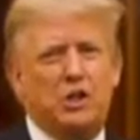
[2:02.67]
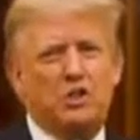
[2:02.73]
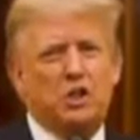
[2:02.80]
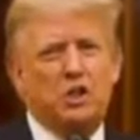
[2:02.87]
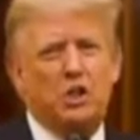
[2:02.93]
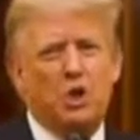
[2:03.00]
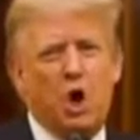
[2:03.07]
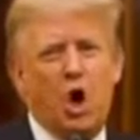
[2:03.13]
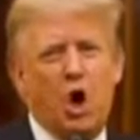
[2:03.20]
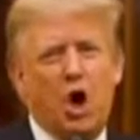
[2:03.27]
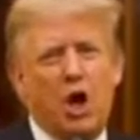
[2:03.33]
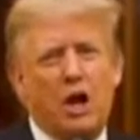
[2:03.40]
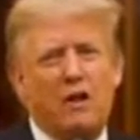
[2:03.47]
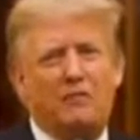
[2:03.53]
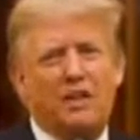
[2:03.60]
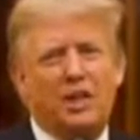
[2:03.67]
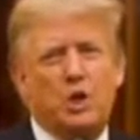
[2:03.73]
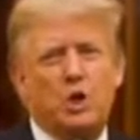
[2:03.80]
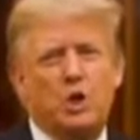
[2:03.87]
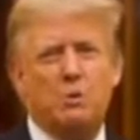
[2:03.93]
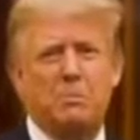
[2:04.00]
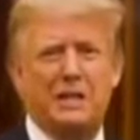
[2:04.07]
is the dawn of a
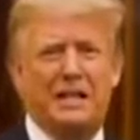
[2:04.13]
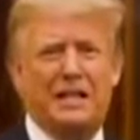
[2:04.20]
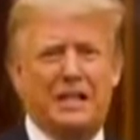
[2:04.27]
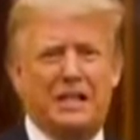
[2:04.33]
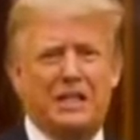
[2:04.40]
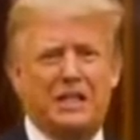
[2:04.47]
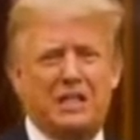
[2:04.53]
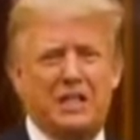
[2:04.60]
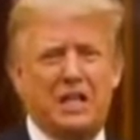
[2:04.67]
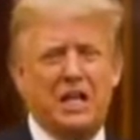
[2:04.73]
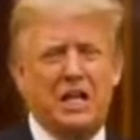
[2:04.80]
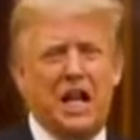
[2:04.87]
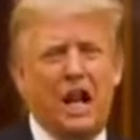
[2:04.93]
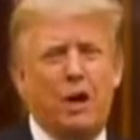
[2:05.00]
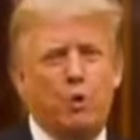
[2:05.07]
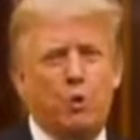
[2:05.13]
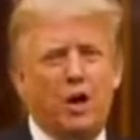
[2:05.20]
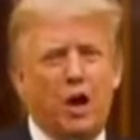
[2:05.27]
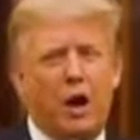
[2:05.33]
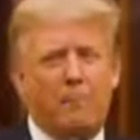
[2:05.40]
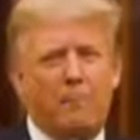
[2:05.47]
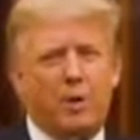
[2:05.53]
new Middle East, and we
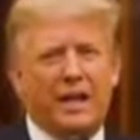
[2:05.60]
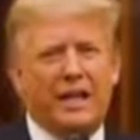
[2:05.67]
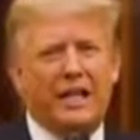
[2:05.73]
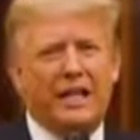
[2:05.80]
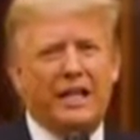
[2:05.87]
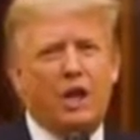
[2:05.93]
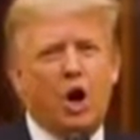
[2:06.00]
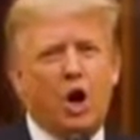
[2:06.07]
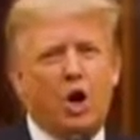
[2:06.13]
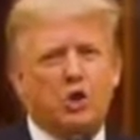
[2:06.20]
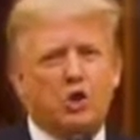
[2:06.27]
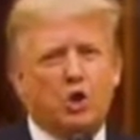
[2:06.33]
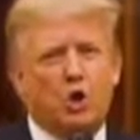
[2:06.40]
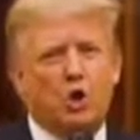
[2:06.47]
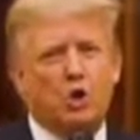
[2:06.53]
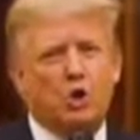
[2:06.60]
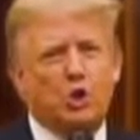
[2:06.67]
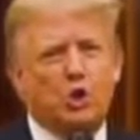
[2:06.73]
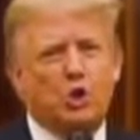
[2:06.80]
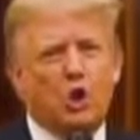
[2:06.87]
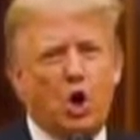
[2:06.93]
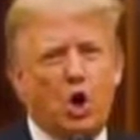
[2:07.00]
are bringing our
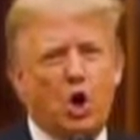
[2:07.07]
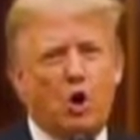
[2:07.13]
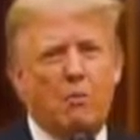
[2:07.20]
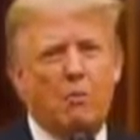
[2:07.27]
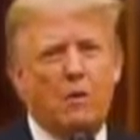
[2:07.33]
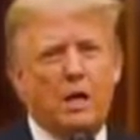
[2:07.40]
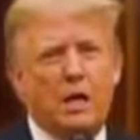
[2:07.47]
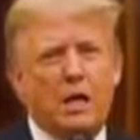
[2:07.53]
soldiers home.